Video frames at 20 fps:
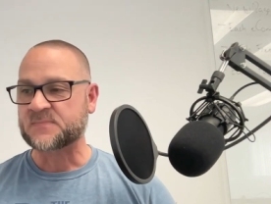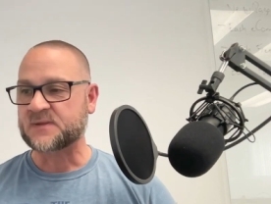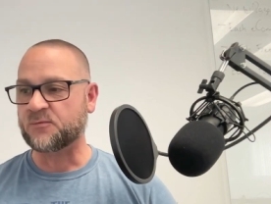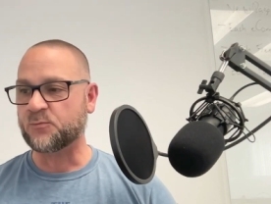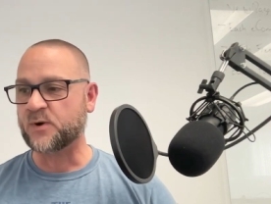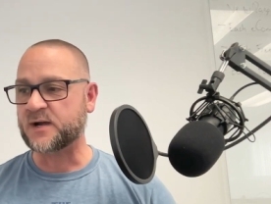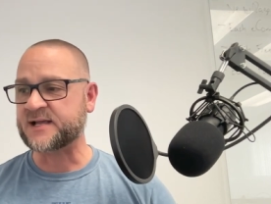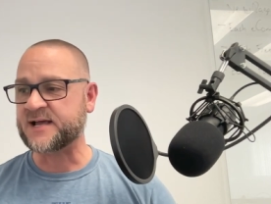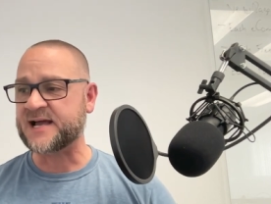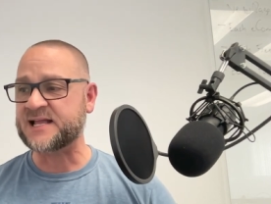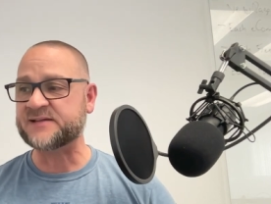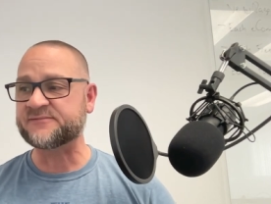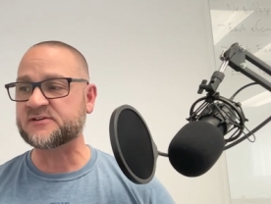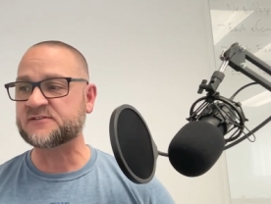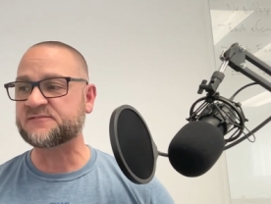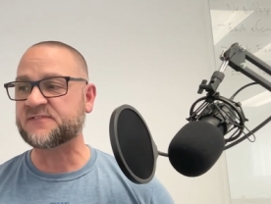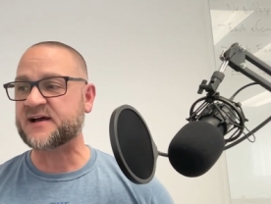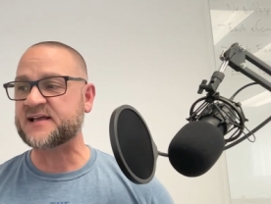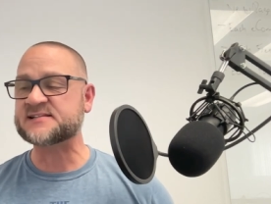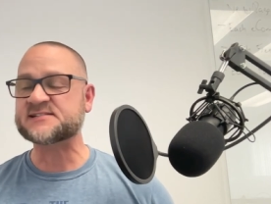What kind of
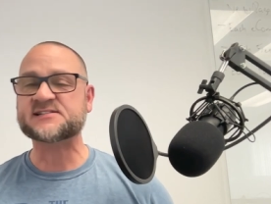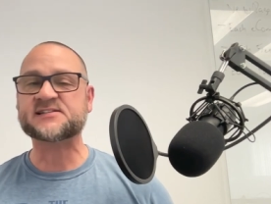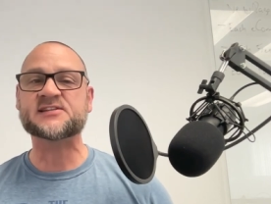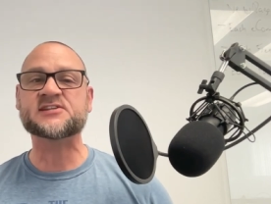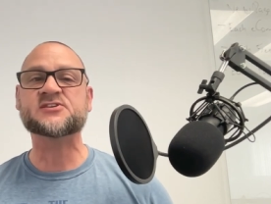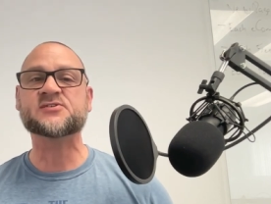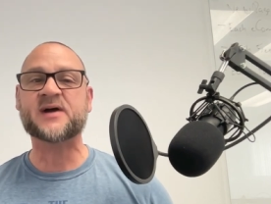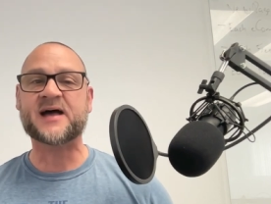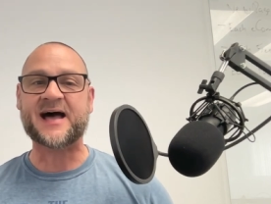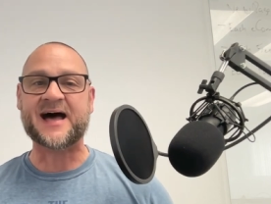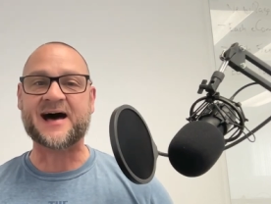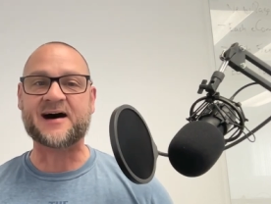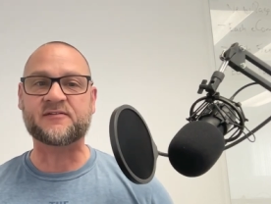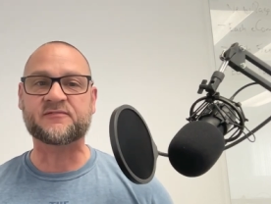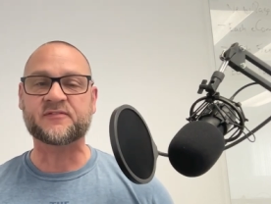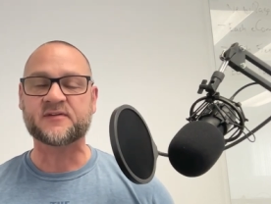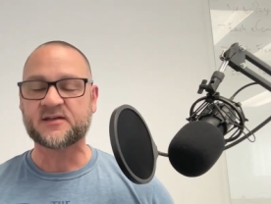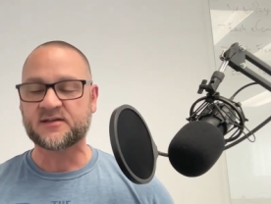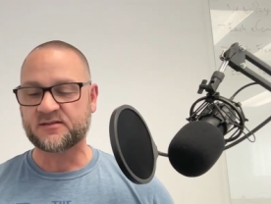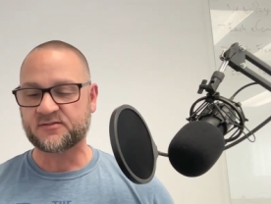advice do you
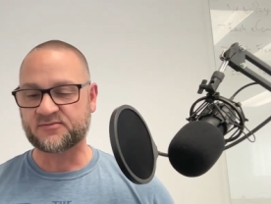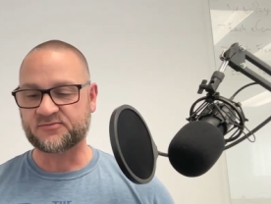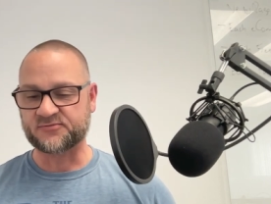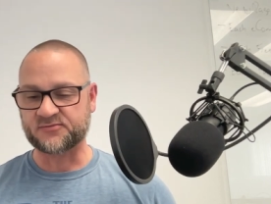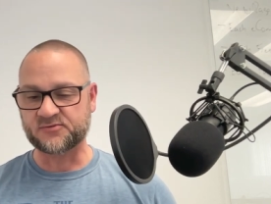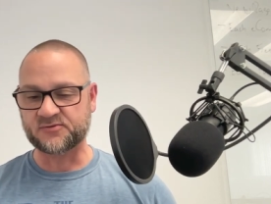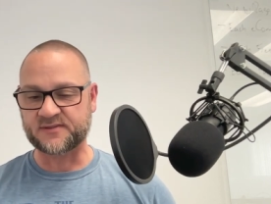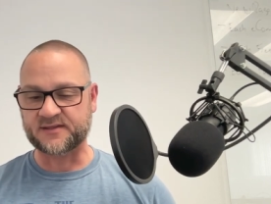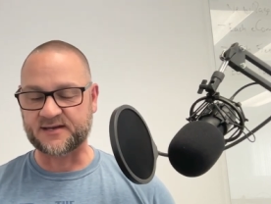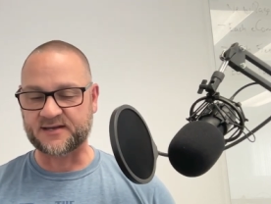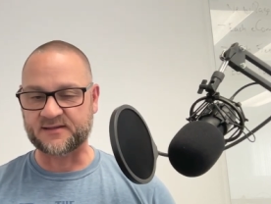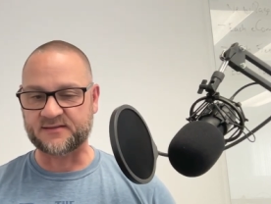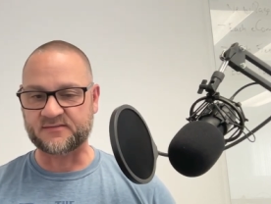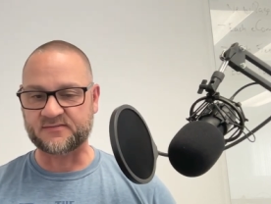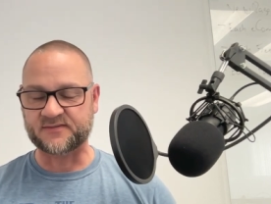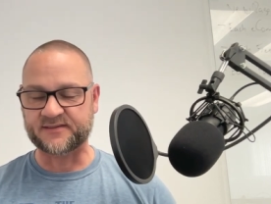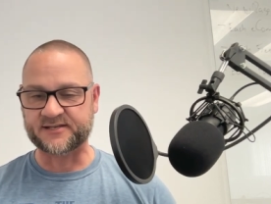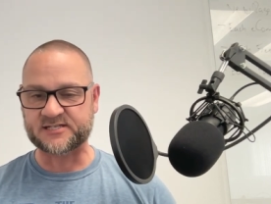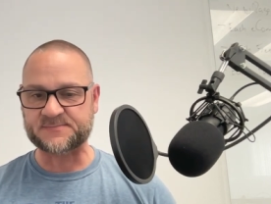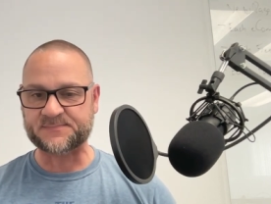have through
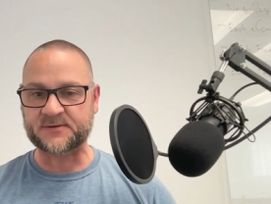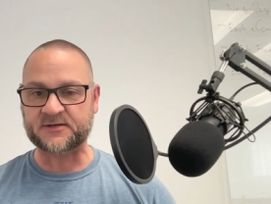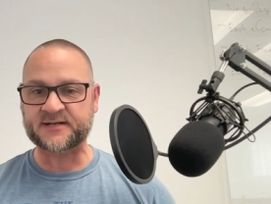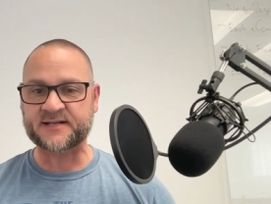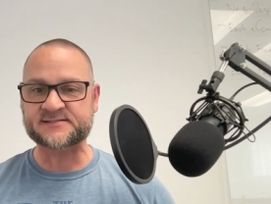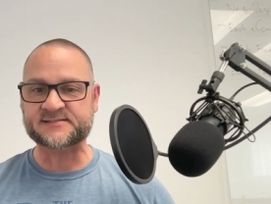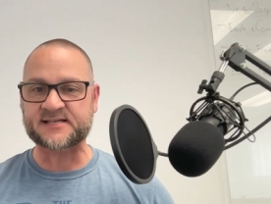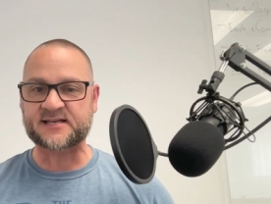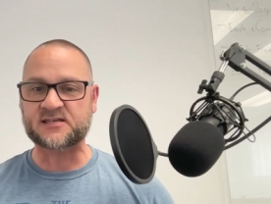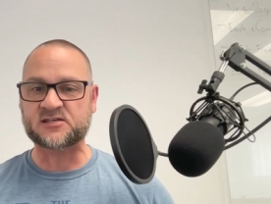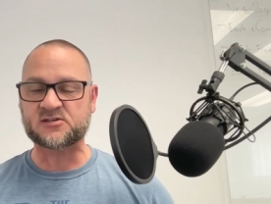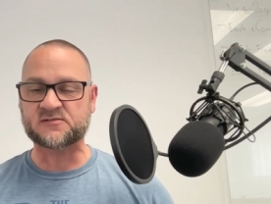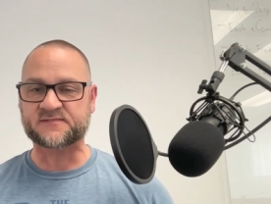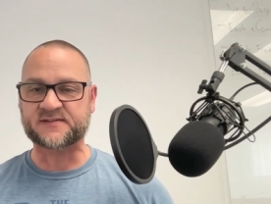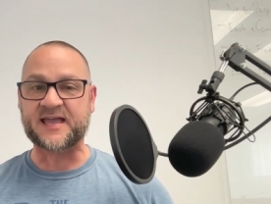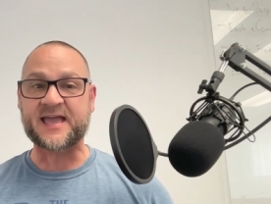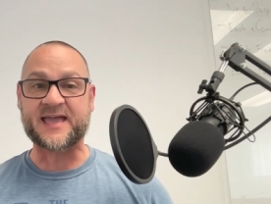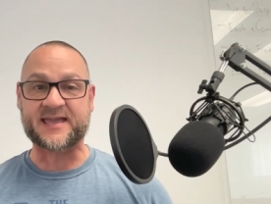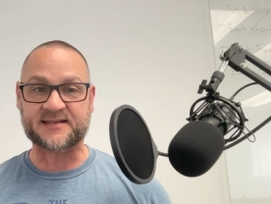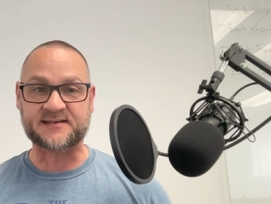the the experience that
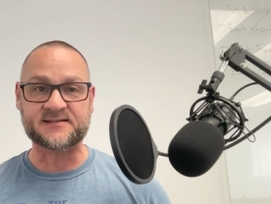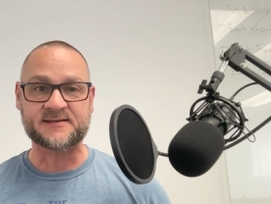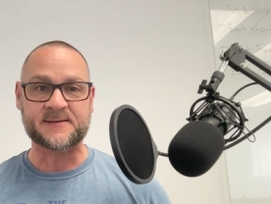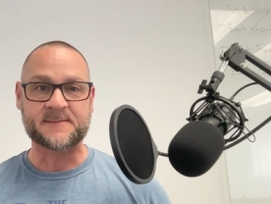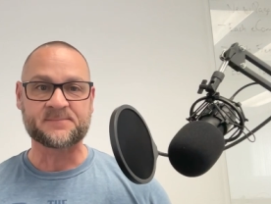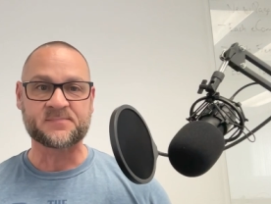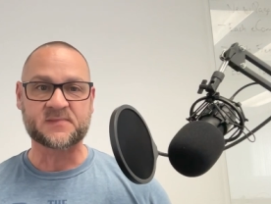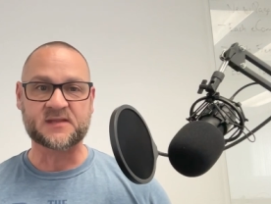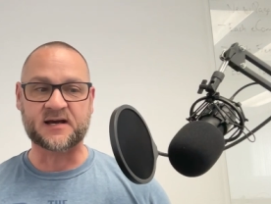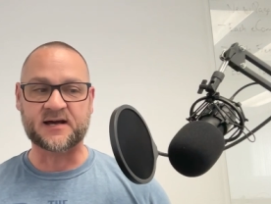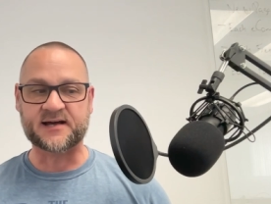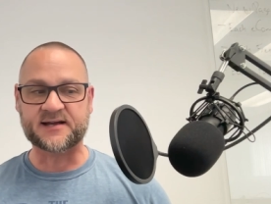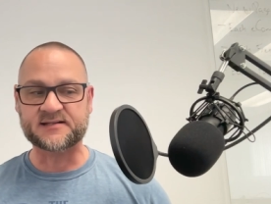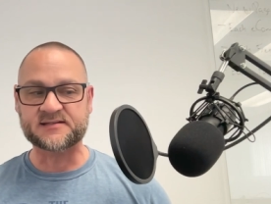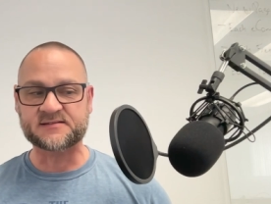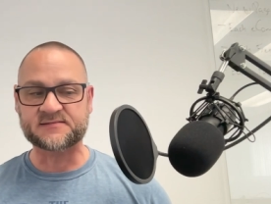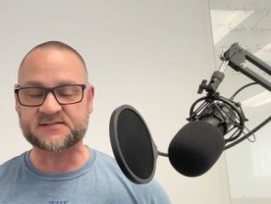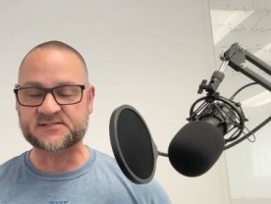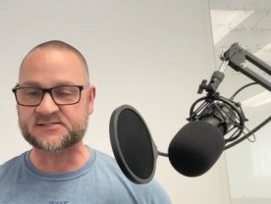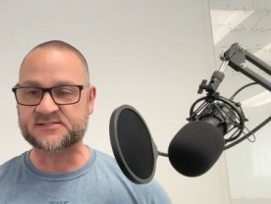you've gained
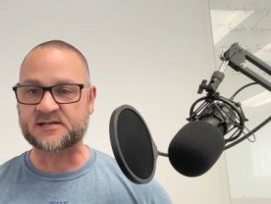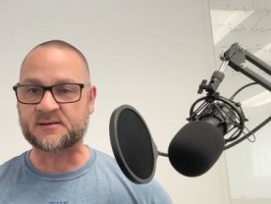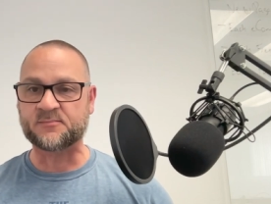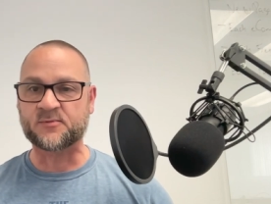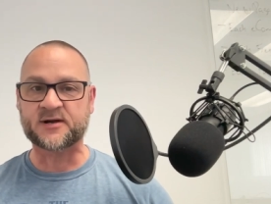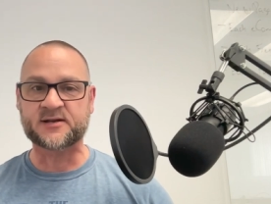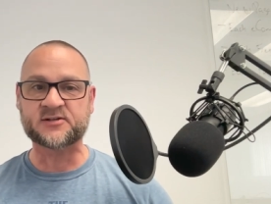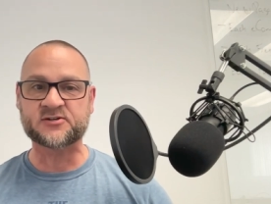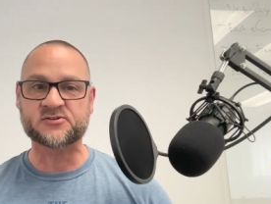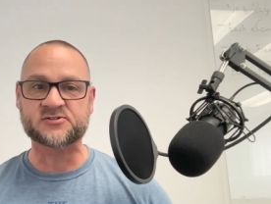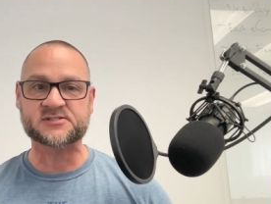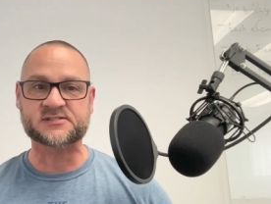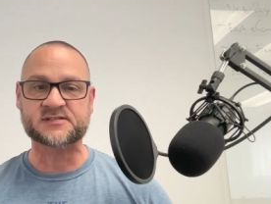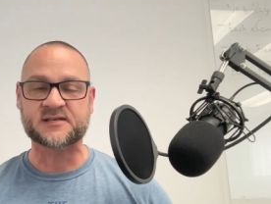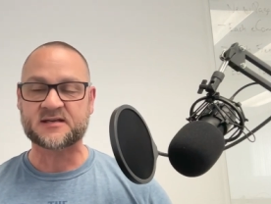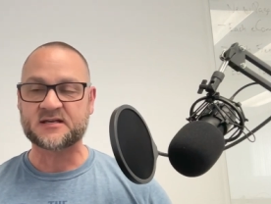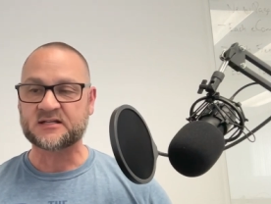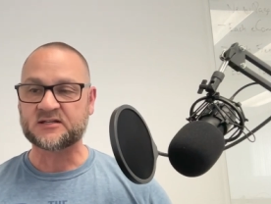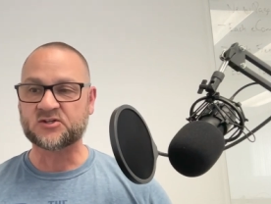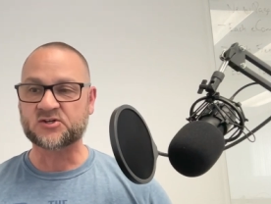uh, to someone
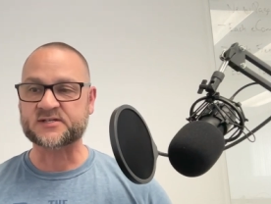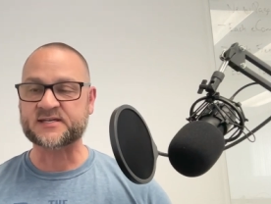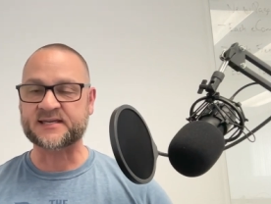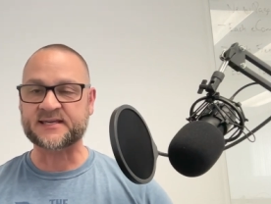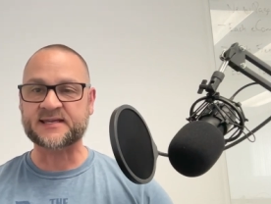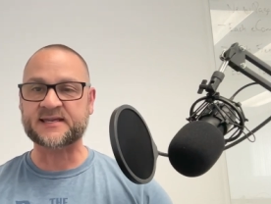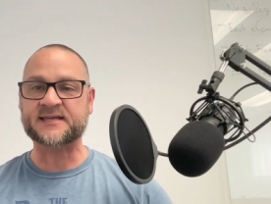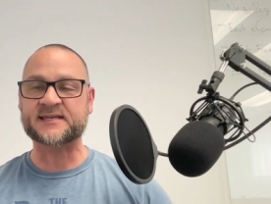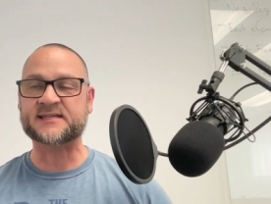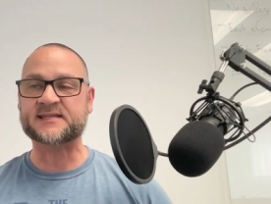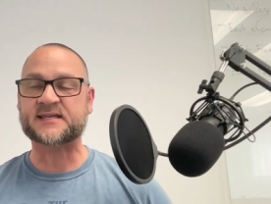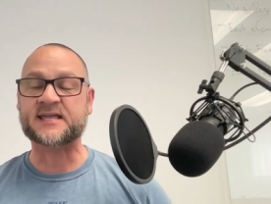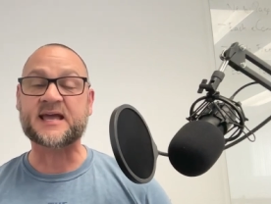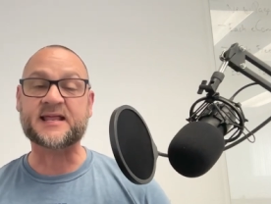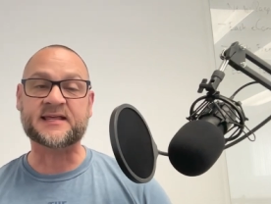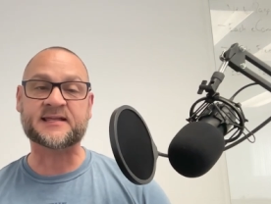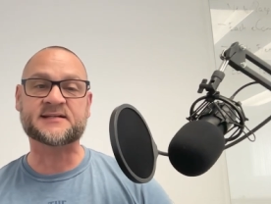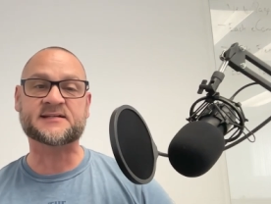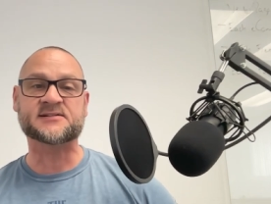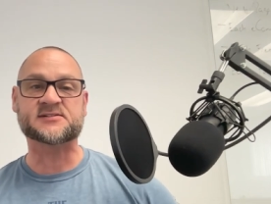who's looking to
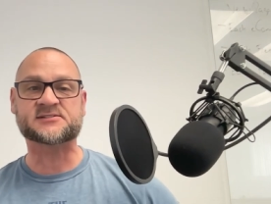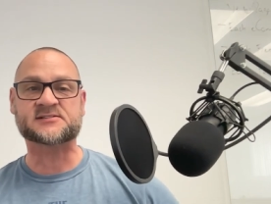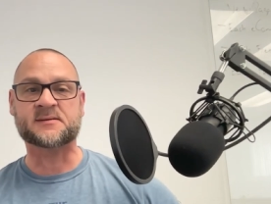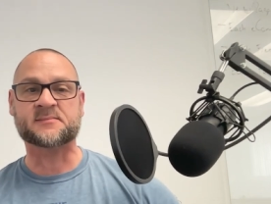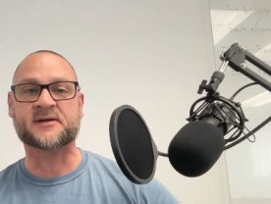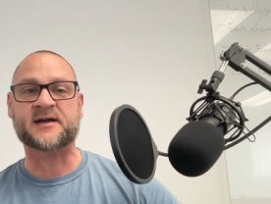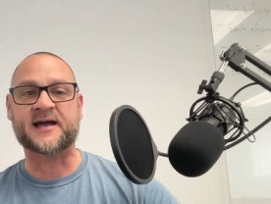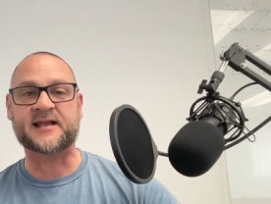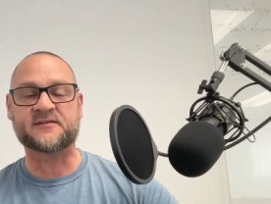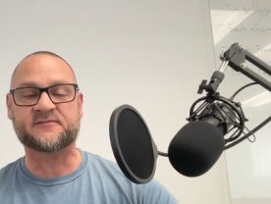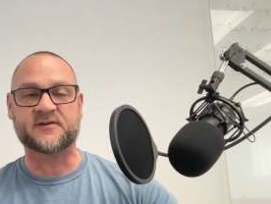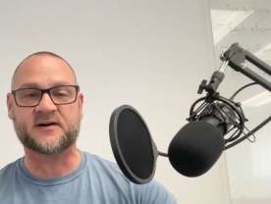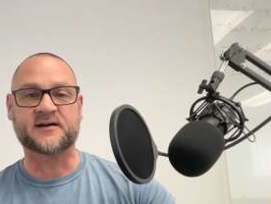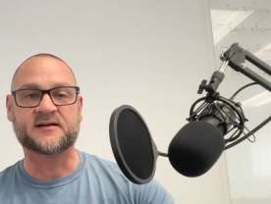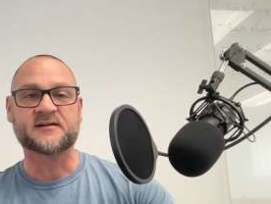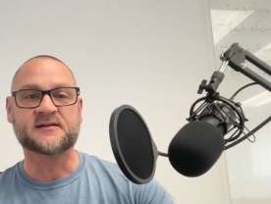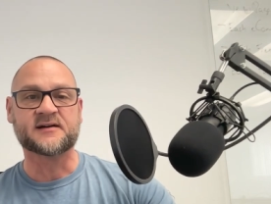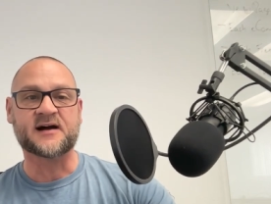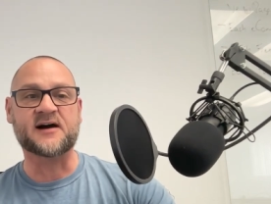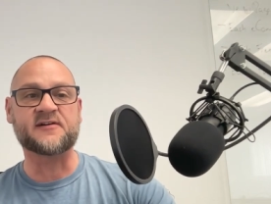get into some kind of
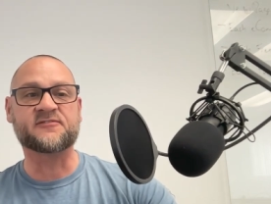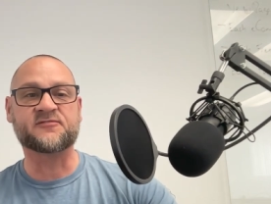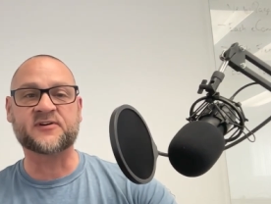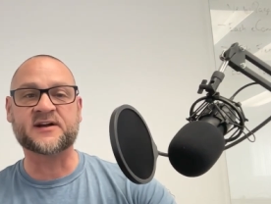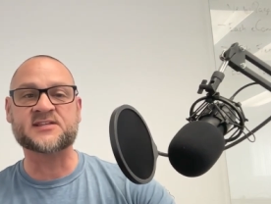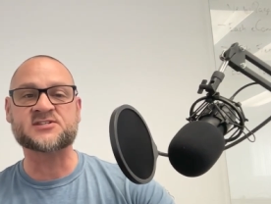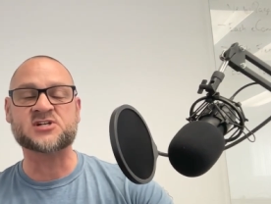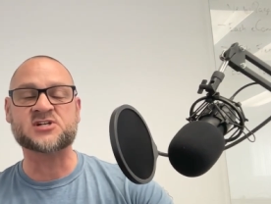a a fringe